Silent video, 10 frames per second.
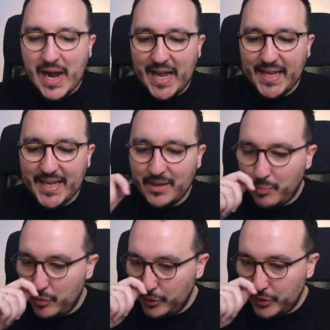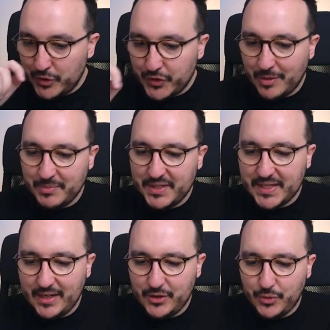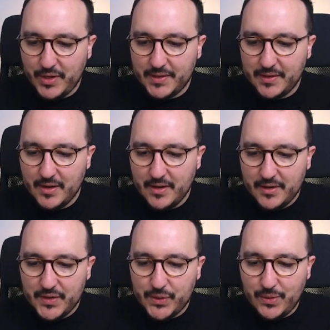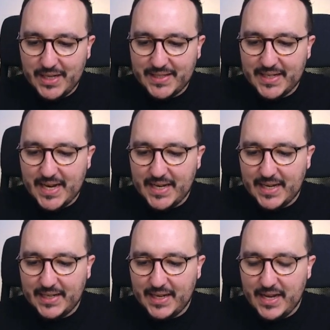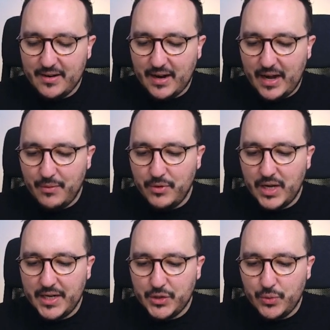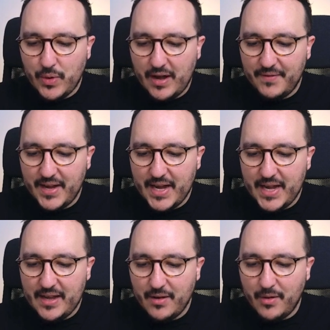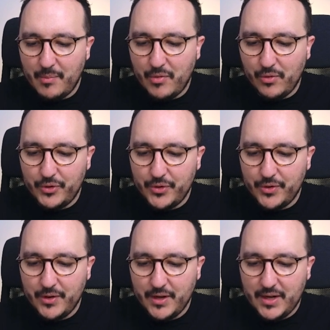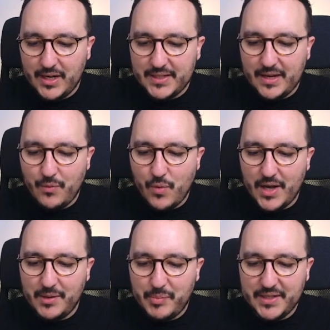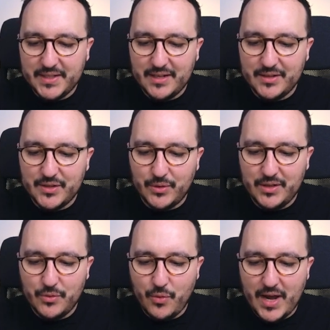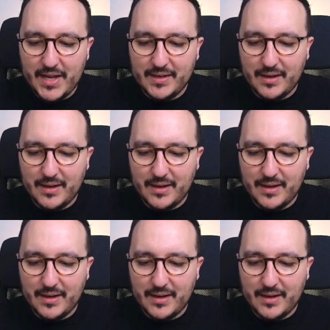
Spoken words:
I can put some style to it. So let's say that here I would like to have a border, let's say 1 pixel solid red.